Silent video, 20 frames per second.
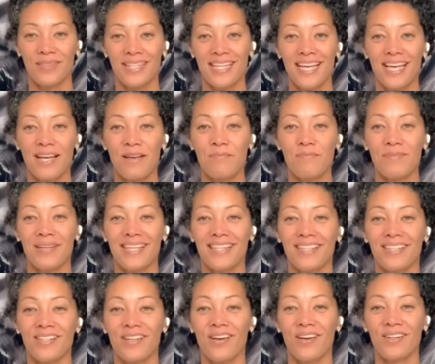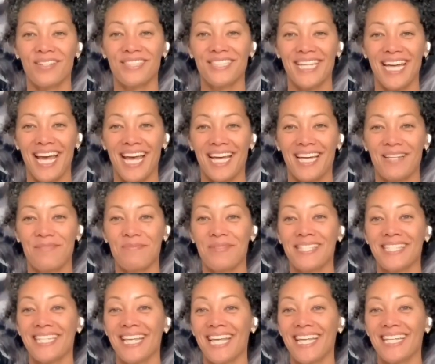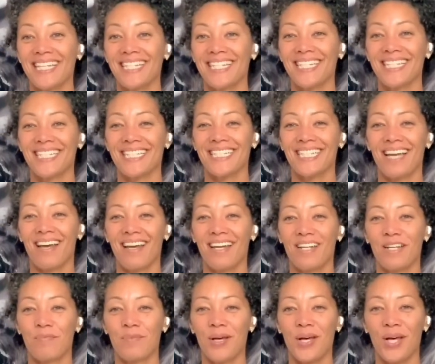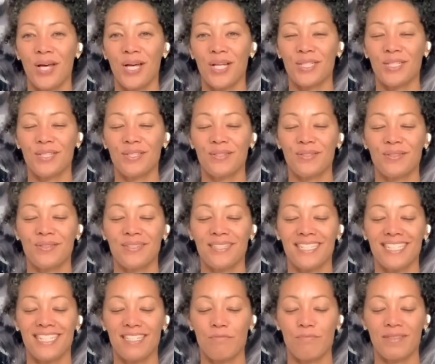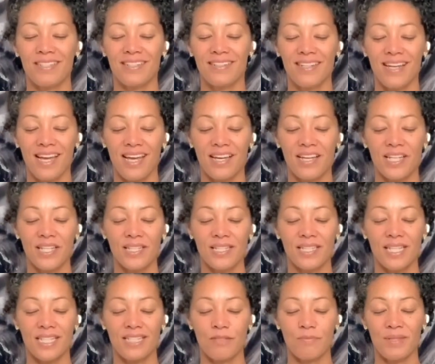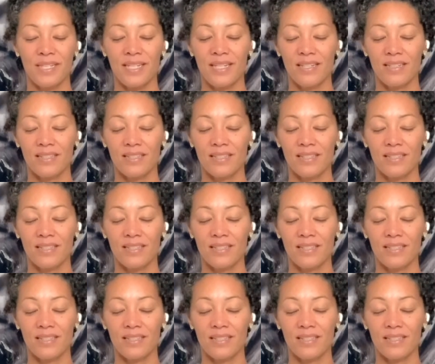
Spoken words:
May the long time sun shine upon you. Deeply inhale. Let's begin.